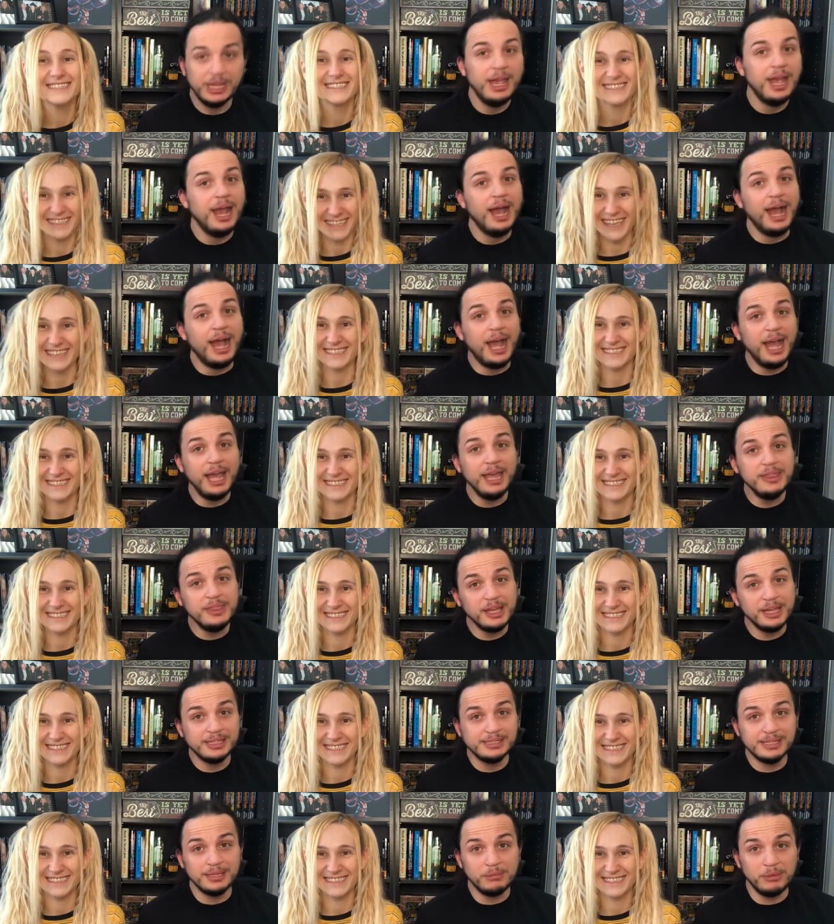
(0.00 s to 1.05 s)
Speaker 1: Yes. I thought
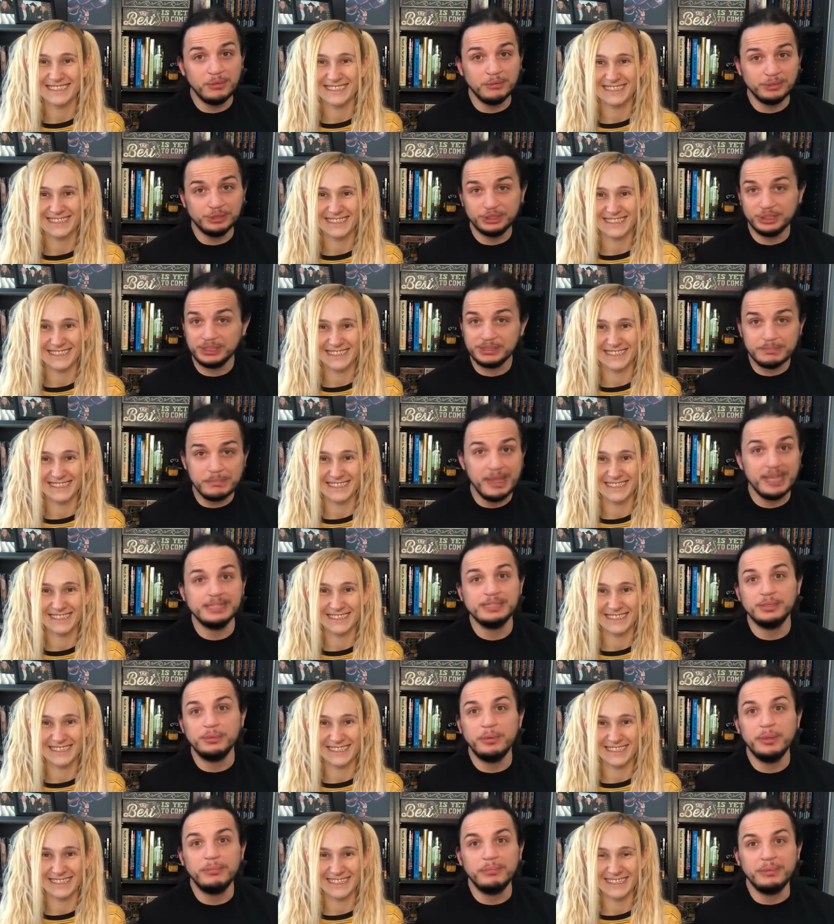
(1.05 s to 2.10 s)
someone was just messing with me.